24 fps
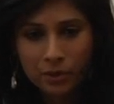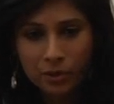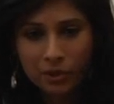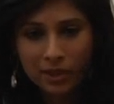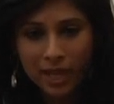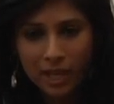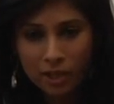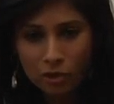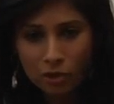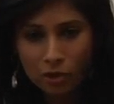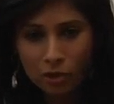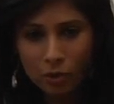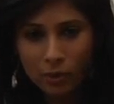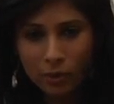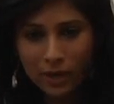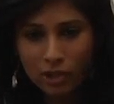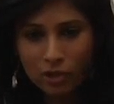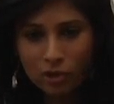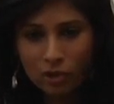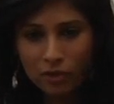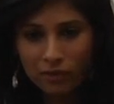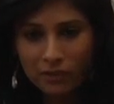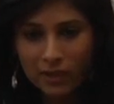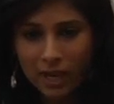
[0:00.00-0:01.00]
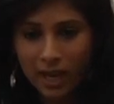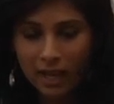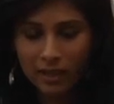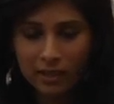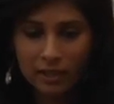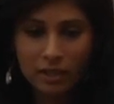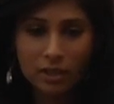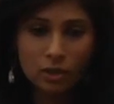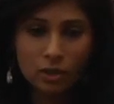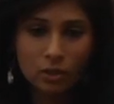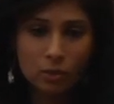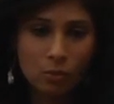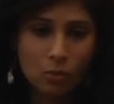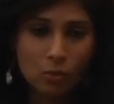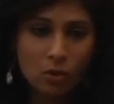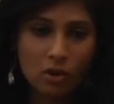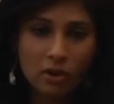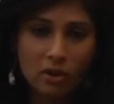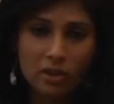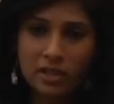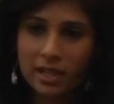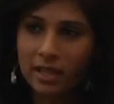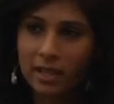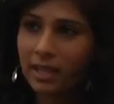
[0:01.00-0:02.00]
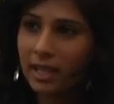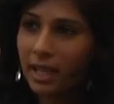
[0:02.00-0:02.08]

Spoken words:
So then to the question of currency wars.